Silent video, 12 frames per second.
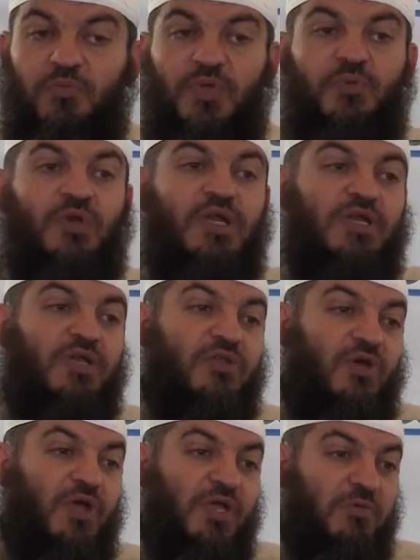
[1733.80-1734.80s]
People are
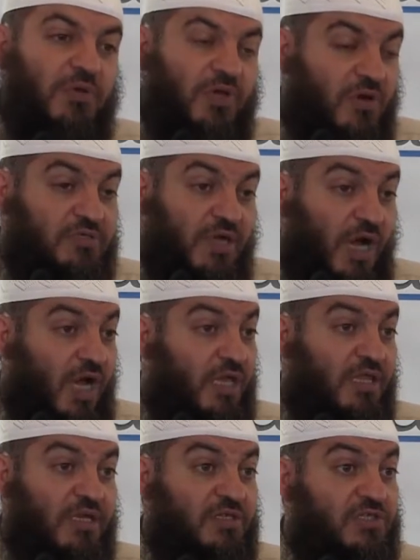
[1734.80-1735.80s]
not going because
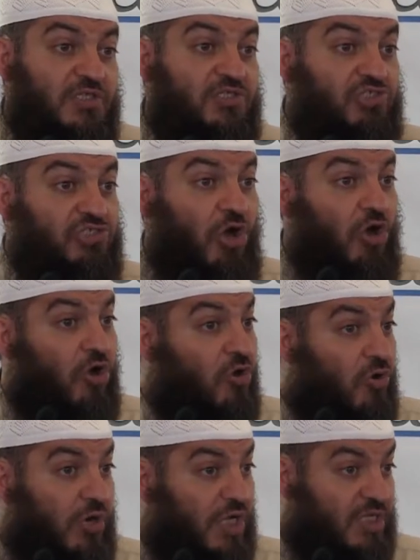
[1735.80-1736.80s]
either it is
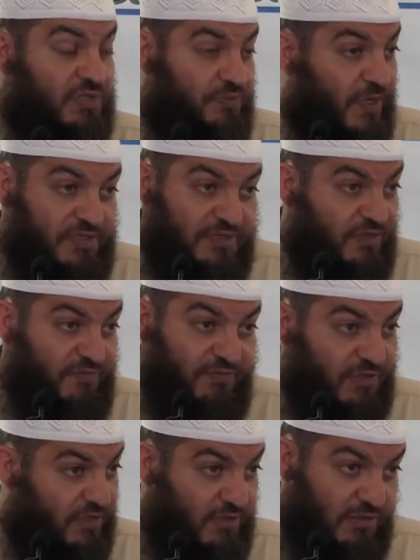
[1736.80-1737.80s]
so
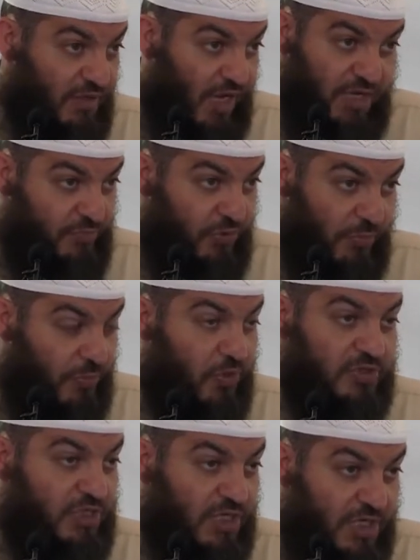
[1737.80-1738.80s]
expensive
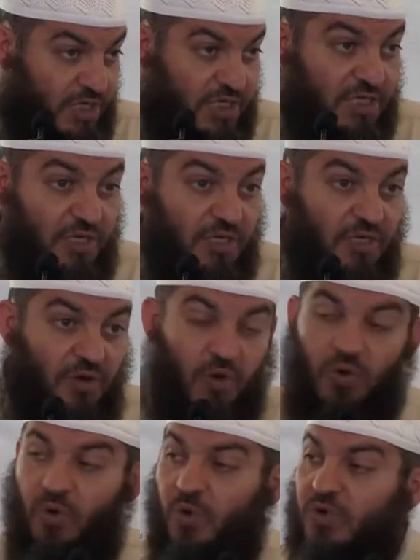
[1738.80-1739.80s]
unproportionally,
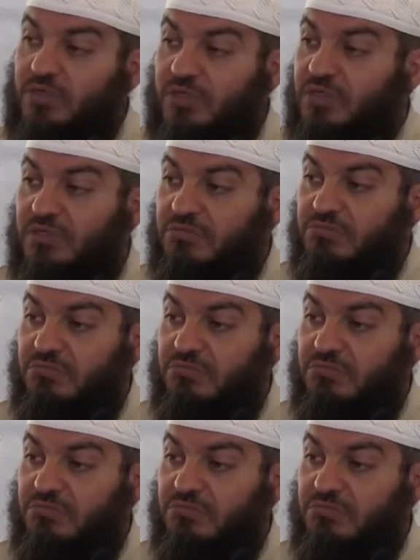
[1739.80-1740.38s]
or